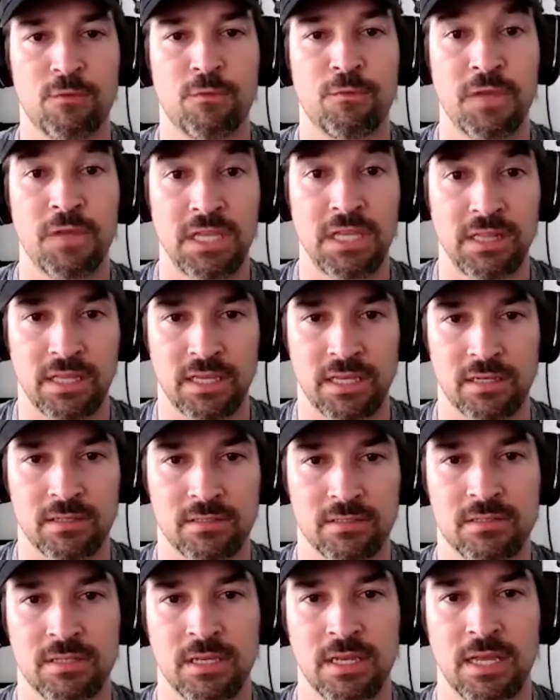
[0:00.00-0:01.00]

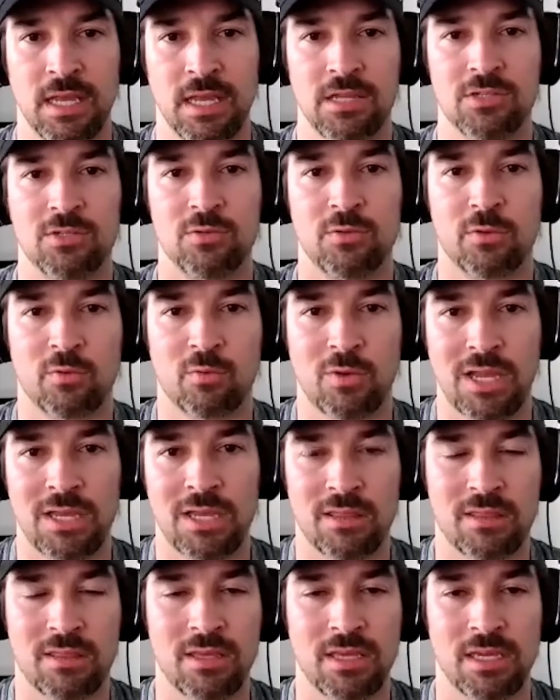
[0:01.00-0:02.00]
feelings and do the
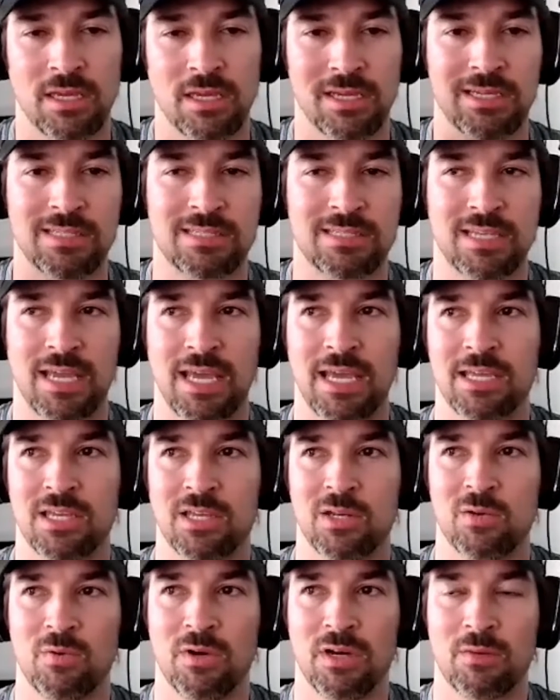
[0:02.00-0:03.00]
right thing and say, hey,
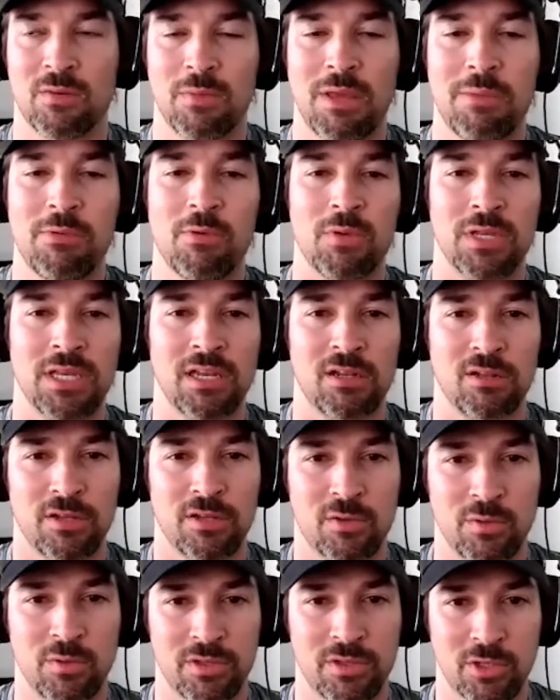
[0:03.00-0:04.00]
you know what? Maybe we need to
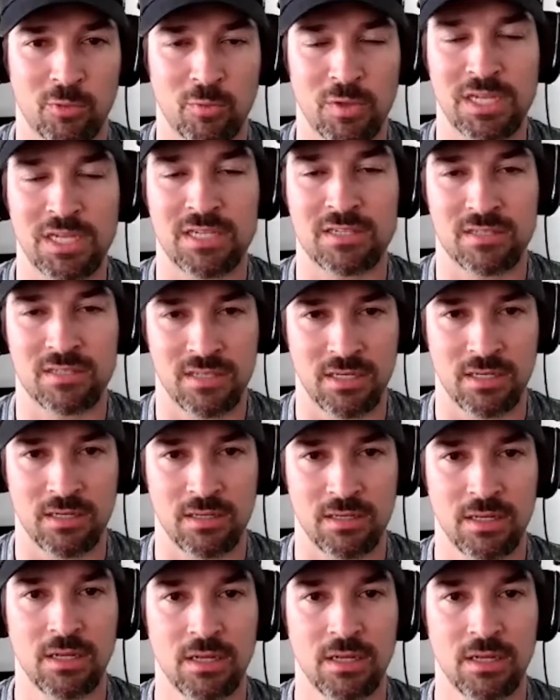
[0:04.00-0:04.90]
look at what the Greeks did